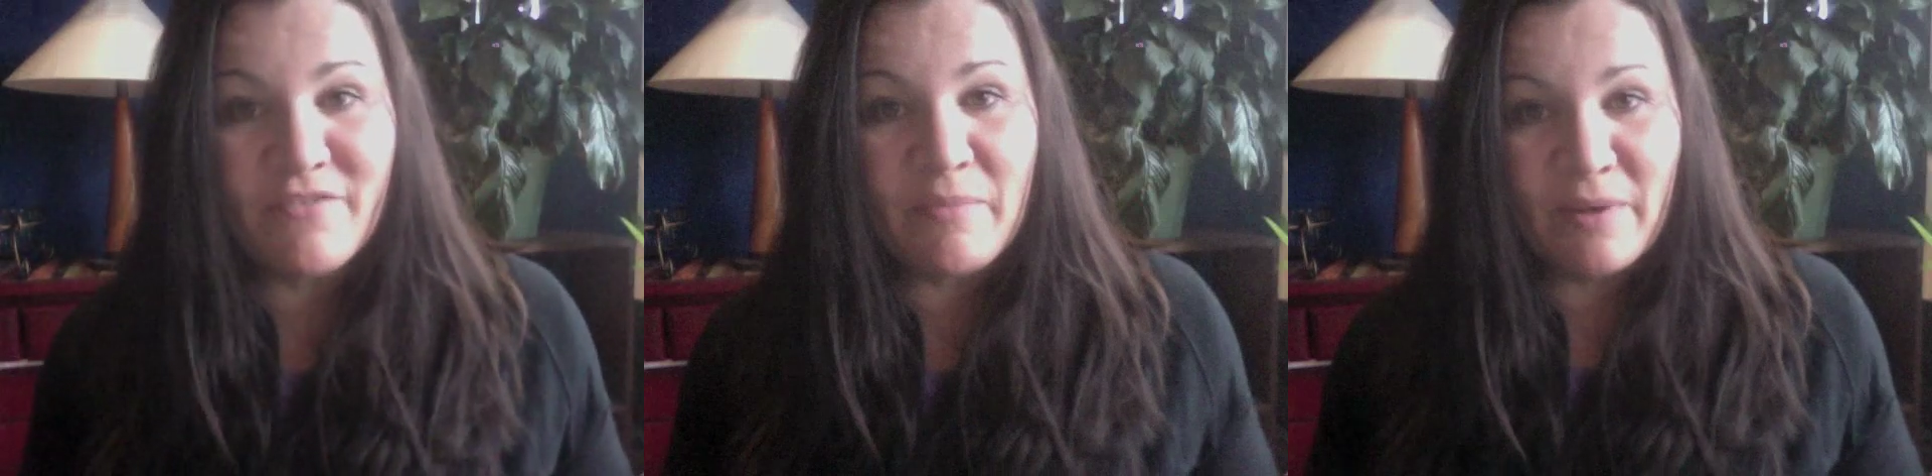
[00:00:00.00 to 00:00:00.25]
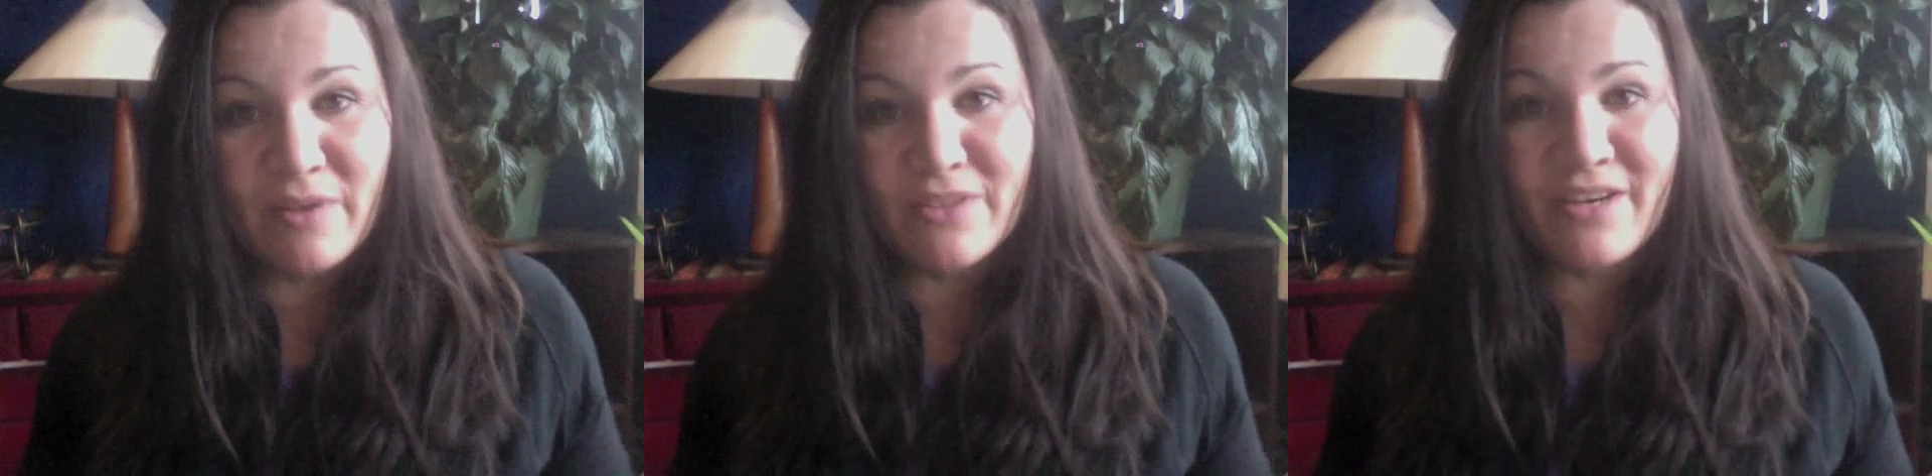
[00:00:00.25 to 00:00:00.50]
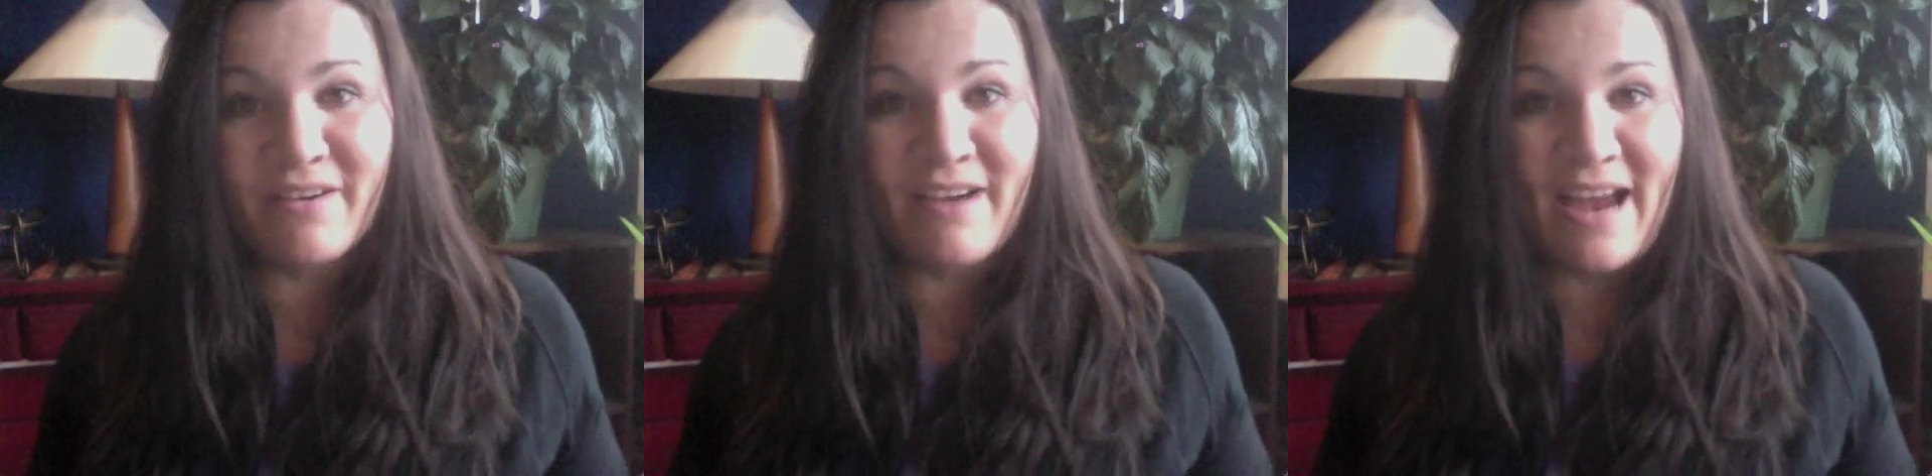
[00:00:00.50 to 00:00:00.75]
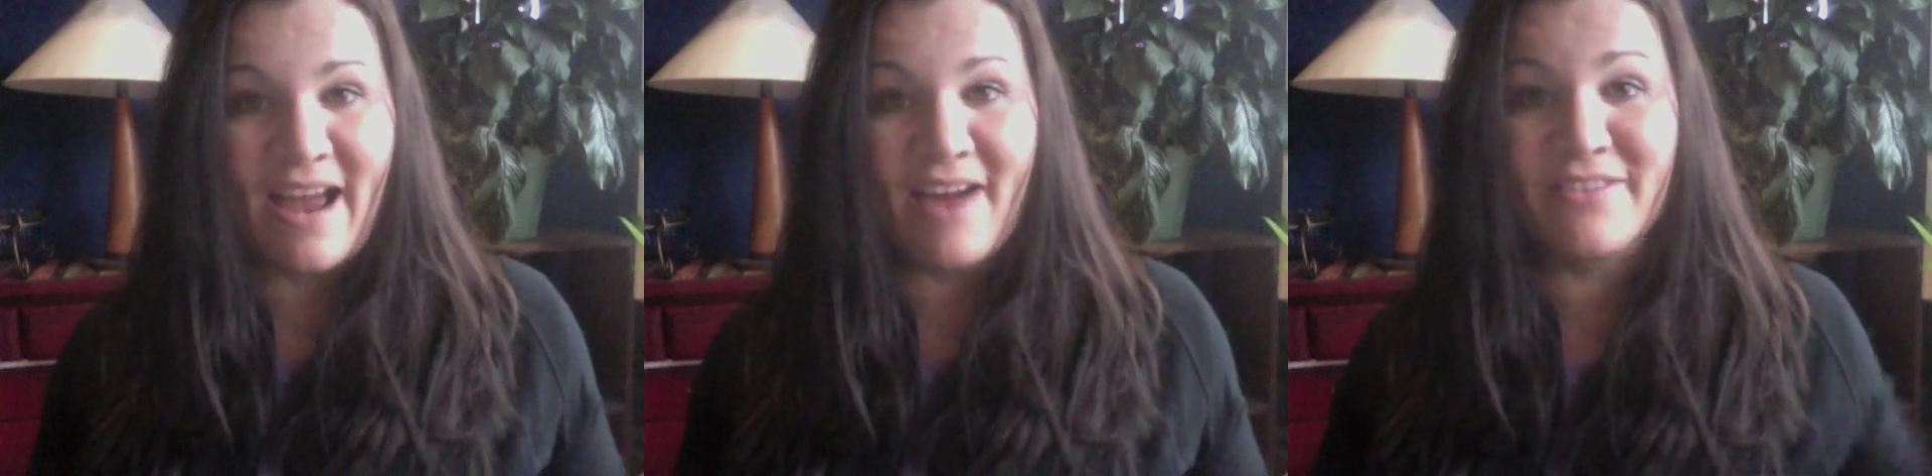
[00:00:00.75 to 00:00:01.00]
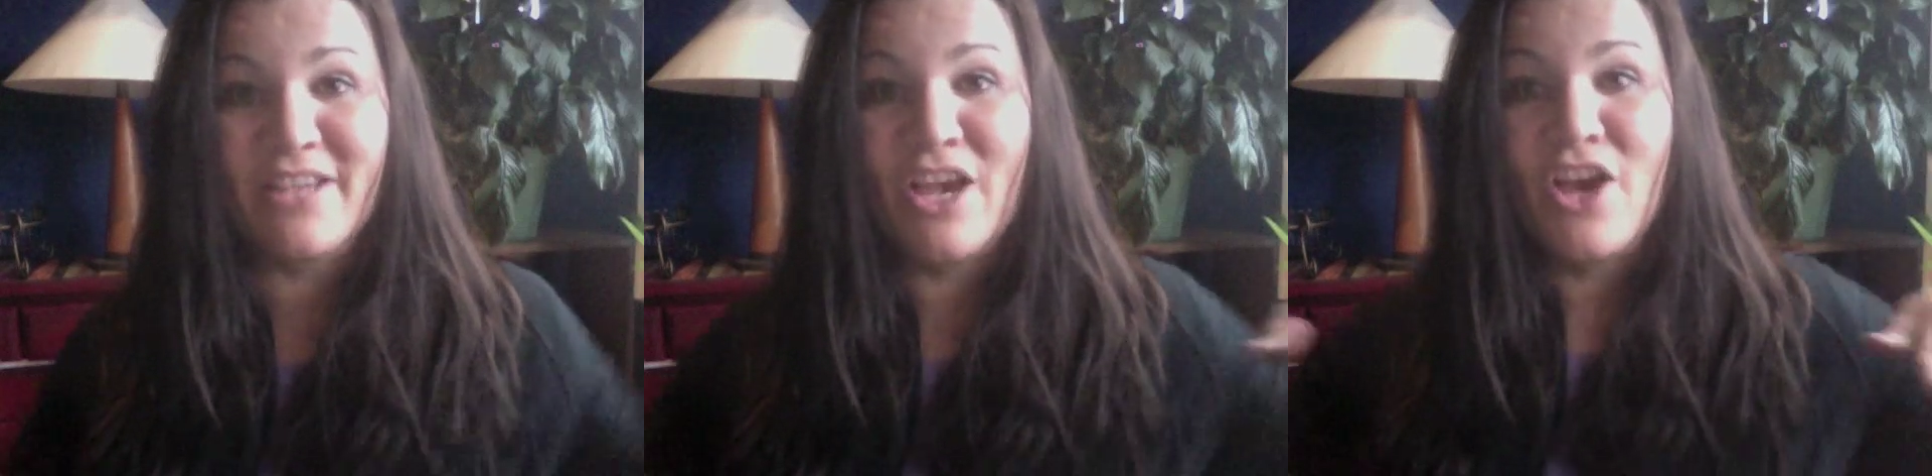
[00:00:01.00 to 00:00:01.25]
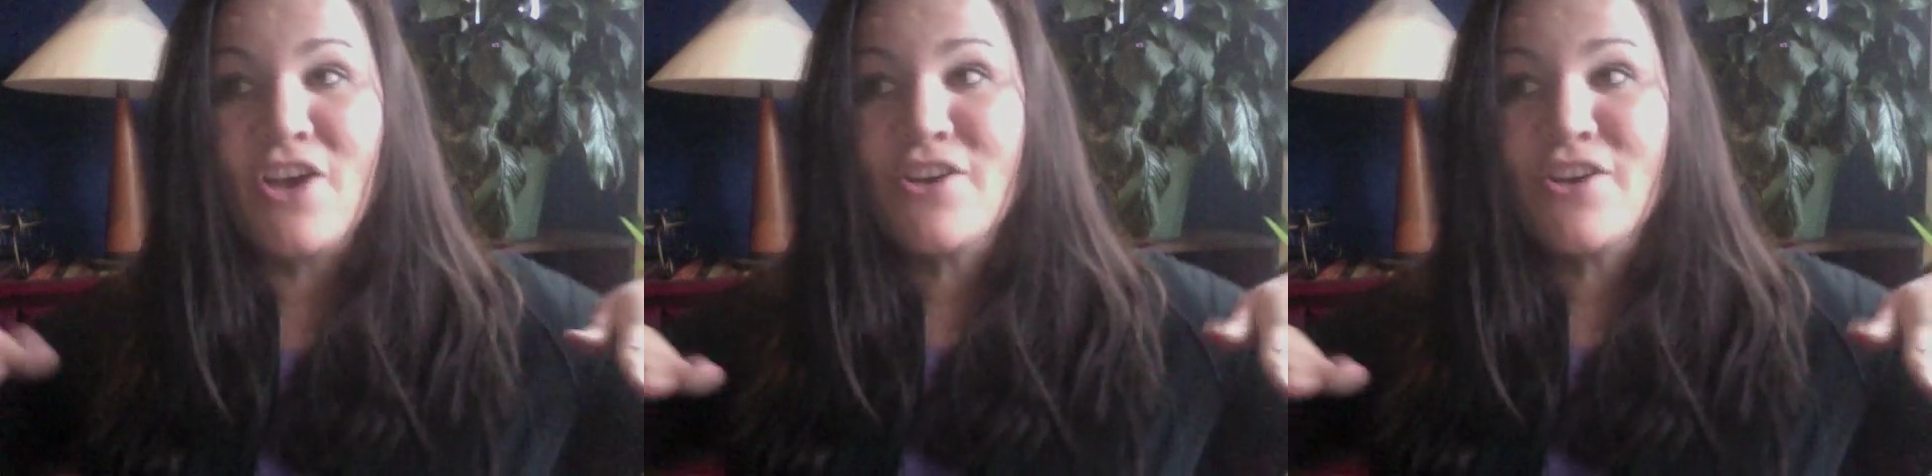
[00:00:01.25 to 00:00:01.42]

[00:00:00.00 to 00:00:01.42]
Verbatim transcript: of a building or a house.